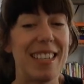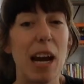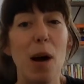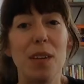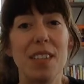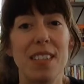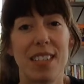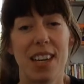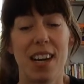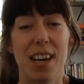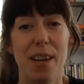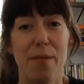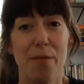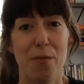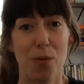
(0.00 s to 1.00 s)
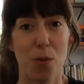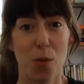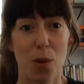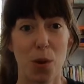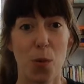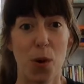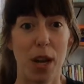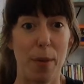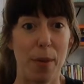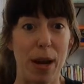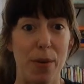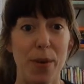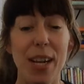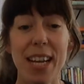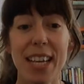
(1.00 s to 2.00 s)
Now it's time for what am
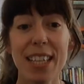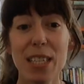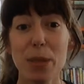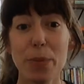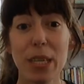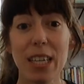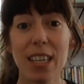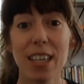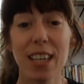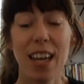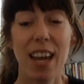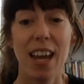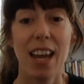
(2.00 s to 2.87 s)
I reading this week?